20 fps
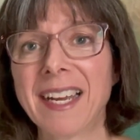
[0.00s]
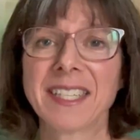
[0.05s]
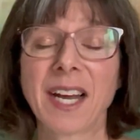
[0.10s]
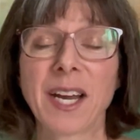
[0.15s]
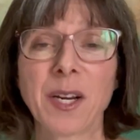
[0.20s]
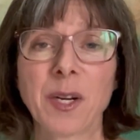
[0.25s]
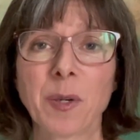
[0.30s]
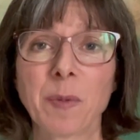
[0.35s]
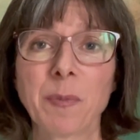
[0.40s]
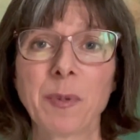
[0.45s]
I
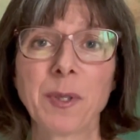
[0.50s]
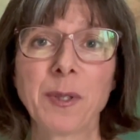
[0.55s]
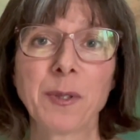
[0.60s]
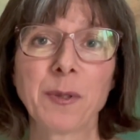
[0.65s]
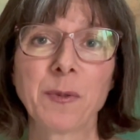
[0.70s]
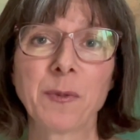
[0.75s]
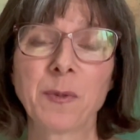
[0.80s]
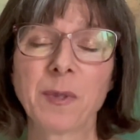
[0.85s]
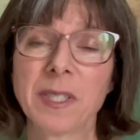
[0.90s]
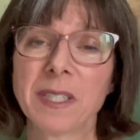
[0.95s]
hope you
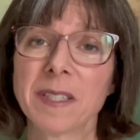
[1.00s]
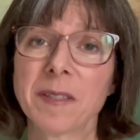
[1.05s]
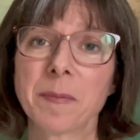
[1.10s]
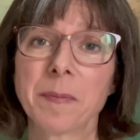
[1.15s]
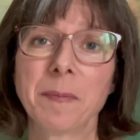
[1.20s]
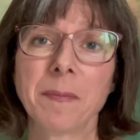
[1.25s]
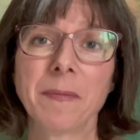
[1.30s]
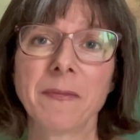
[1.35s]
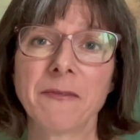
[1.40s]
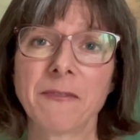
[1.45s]
will
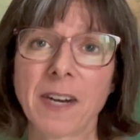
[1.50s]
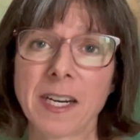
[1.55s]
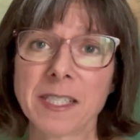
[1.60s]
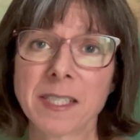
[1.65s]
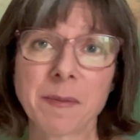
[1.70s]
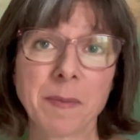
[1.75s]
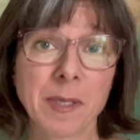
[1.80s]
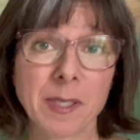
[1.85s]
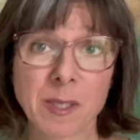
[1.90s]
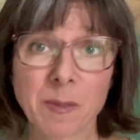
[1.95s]
find
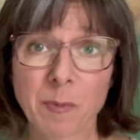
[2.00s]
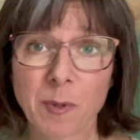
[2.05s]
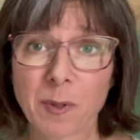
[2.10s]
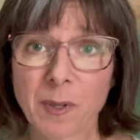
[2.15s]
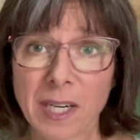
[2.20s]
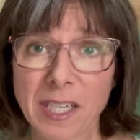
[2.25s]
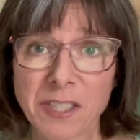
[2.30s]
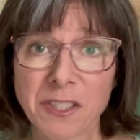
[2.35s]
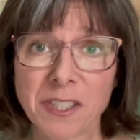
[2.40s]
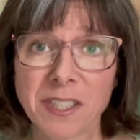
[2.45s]
some
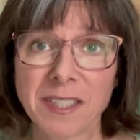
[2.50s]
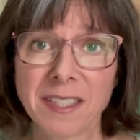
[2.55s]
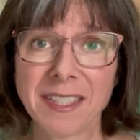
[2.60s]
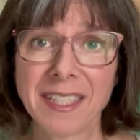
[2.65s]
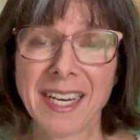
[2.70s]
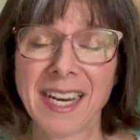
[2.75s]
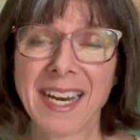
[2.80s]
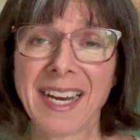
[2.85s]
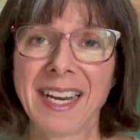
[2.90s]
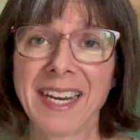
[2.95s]

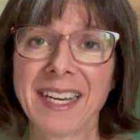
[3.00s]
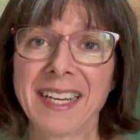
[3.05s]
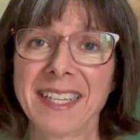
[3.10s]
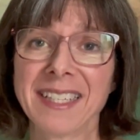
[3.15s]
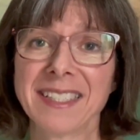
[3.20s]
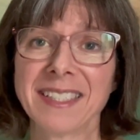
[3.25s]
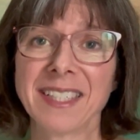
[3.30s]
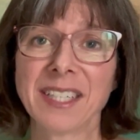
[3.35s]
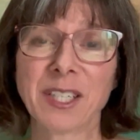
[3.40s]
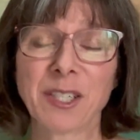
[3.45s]
inspiration
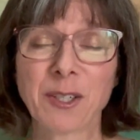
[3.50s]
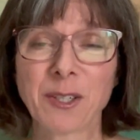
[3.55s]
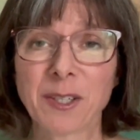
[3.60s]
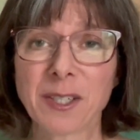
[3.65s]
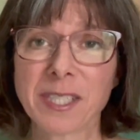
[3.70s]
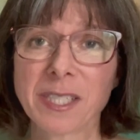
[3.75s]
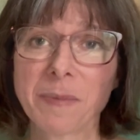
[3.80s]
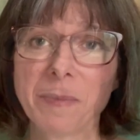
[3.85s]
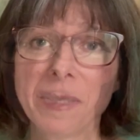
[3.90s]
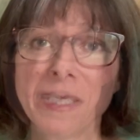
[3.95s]
and
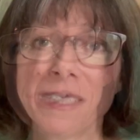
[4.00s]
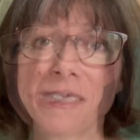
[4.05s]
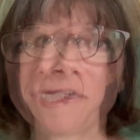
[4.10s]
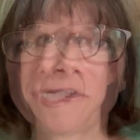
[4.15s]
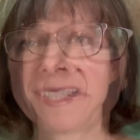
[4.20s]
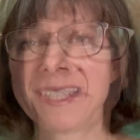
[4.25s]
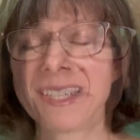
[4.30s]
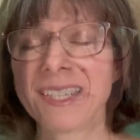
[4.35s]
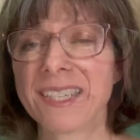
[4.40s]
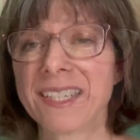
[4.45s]

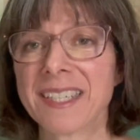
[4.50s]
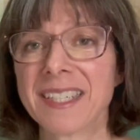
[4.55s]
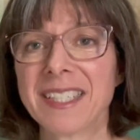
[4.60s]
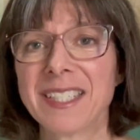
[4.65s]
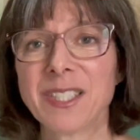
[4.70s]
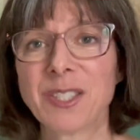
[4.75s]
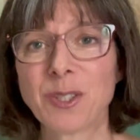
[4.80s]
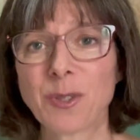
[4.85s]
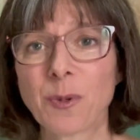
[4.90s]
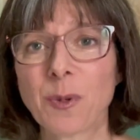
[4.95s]
encouragement.
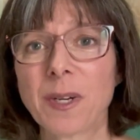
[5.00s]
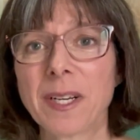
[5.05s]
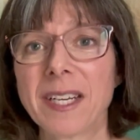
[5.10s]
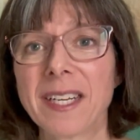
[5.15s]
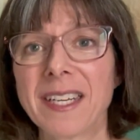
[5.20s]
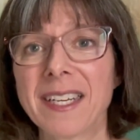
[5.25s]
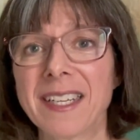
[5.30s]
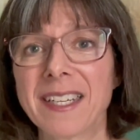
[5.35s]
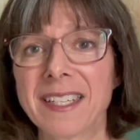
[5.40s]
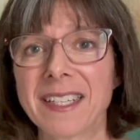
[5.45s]

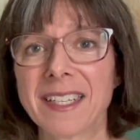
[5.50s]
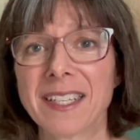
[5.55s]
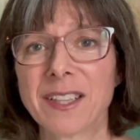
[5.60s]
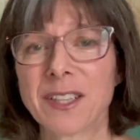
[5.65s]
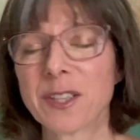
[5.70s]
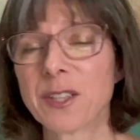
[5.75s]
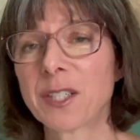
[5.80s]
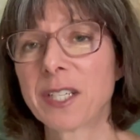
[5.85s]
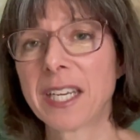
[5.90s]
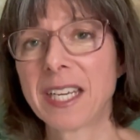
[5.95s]
Enjoy
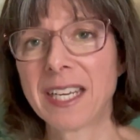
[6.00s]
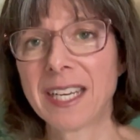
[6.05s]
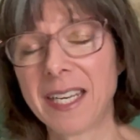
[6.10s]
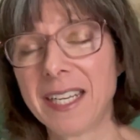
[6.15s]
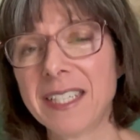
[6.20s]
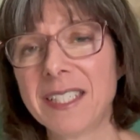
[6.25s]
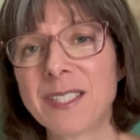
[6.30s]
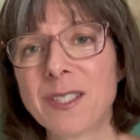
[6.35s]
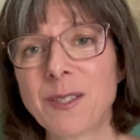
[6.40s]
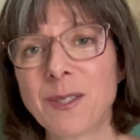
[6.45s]
looking
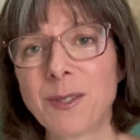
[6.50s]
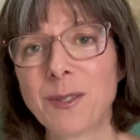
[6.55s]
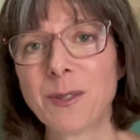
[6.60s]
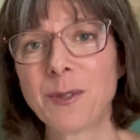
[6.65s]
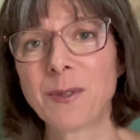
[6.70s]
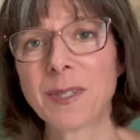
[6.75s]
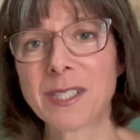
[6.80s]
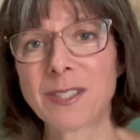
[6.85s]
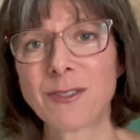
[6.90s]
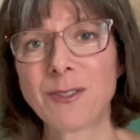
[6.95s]

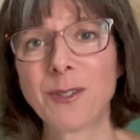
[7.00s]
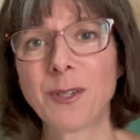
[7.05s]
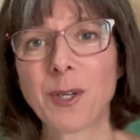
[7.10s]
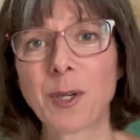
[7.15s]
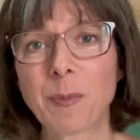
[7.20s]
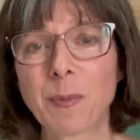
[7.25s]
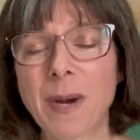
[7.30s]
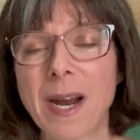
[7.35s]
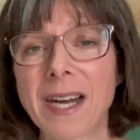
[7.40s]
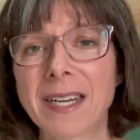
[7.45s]
into a studio
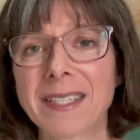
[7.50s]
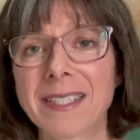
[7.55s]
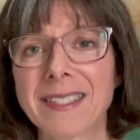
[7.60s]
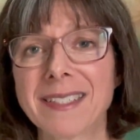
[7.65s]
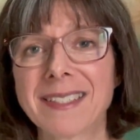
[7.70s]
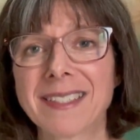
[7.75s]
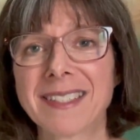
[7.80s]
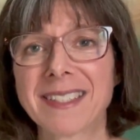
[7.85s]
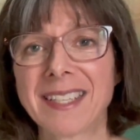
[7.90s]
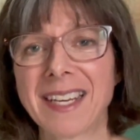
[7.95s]

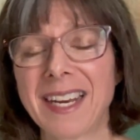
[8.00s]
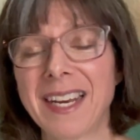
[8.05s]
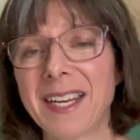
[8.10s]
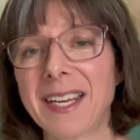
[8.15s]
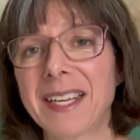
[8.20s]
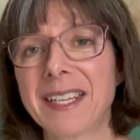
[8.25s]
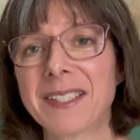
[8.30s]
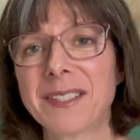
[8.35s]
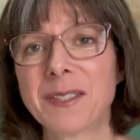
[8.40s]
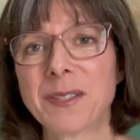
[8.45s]
practice
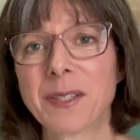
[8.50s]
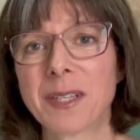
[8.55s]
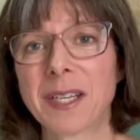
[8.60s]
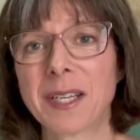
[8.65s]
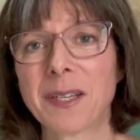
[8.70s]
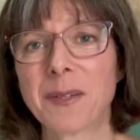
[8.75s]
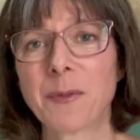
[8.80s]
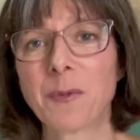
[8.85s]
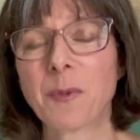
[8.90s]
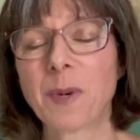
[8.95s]
and
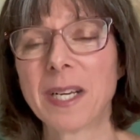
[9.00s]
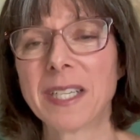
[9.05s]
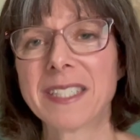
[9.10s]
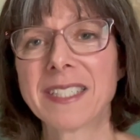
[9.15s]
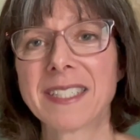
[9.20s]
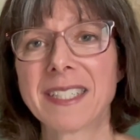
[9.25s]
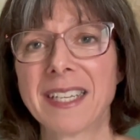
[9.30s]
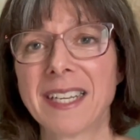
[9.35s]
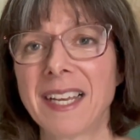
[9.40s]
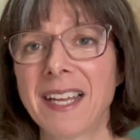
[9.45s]

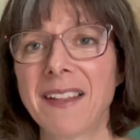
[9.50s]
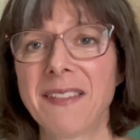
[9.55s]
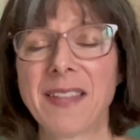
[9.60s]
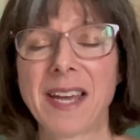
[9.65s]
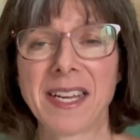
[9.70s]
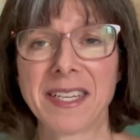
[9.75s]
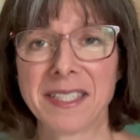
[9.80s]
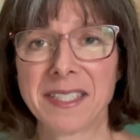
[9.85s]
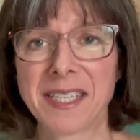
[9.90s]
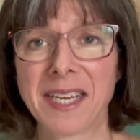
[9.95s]
what
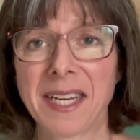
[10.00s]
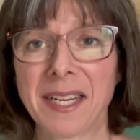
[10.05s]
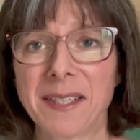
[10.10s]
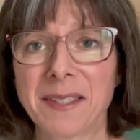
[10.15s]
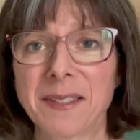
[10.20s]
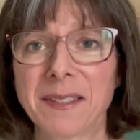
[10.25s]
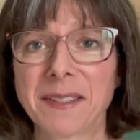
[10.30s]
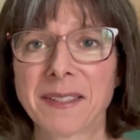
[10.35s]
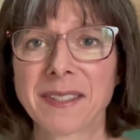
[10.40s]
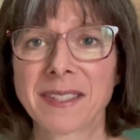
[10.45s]
that
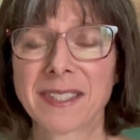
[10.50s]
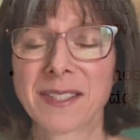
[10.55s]
entails